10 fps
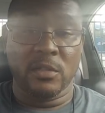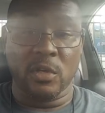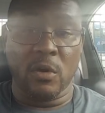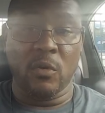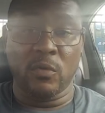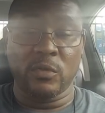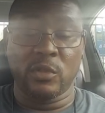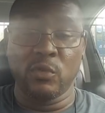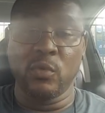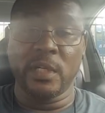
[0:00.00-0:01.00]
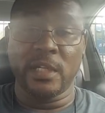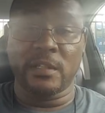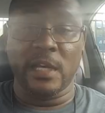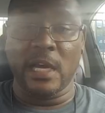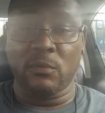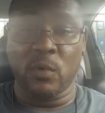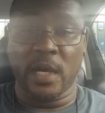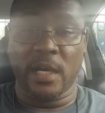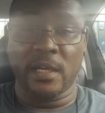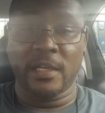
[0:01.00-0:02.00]
So doing it that
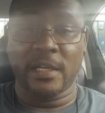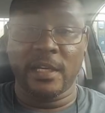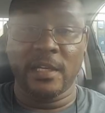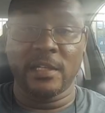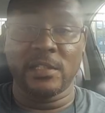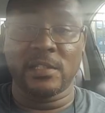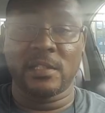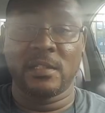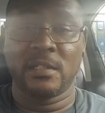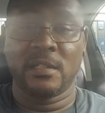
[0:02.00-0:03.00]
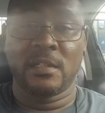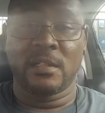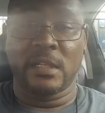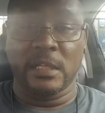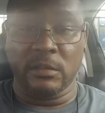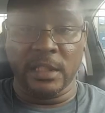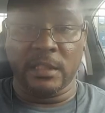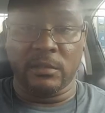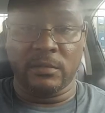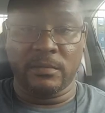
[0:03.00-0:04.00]
way is
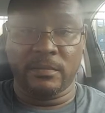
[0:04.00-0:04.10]
illegal,